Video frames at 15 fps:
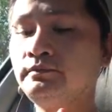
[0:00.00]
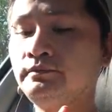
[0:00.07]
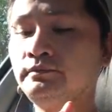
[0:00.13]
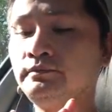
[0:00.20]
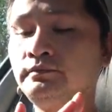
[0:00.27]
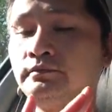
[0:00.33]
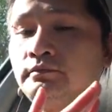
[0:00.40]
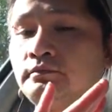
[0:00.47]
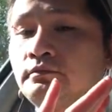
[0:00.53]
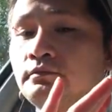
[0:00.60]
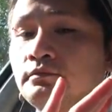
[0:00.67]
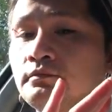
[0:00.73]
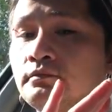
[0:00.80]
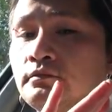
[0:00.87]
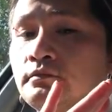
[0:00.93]

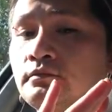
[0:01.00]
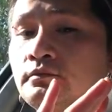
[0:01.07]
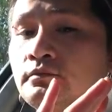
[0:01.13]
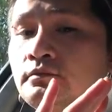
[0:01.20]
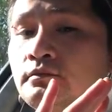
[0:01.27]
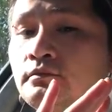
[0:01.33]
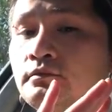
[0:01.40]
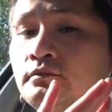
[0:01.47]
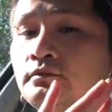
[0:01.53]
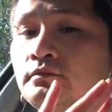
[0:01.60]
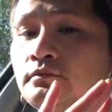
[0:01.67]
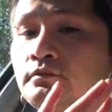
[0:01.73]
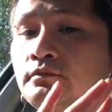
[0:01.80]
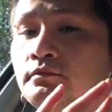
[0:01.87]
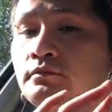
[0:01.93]

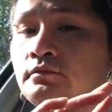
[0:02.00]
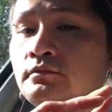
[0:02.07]
Nothing is said.